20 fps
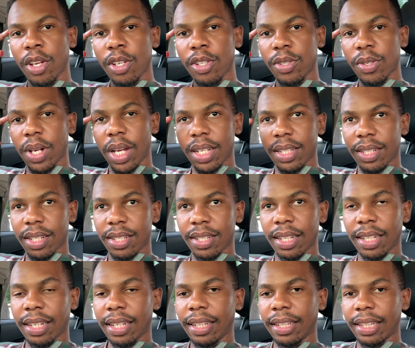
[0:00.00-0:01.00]
So guys, the
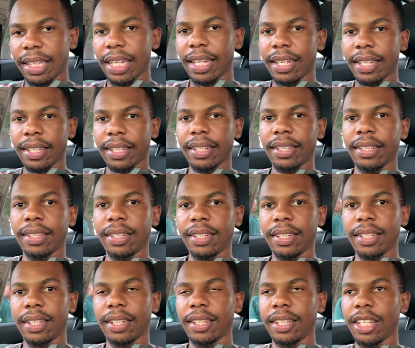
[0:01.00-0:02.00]
second thing
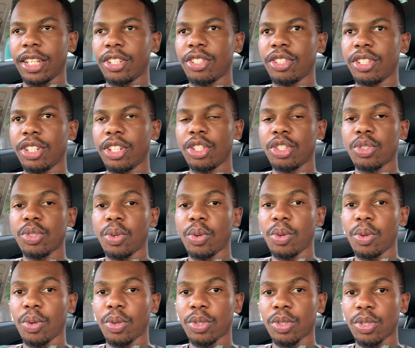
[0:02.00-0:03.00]
that you need to
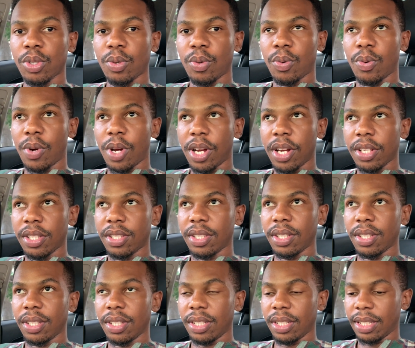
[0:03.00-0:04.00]
look towards
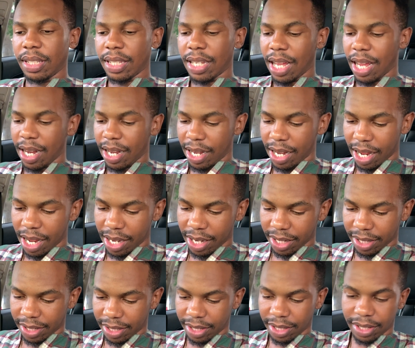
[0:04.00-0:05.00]
is
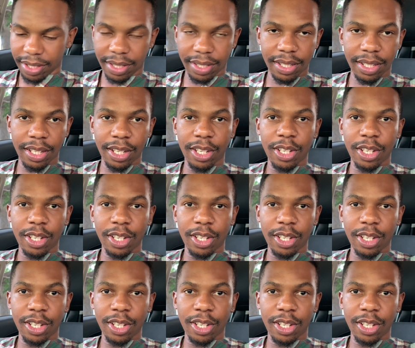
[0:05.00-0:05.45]
analysis.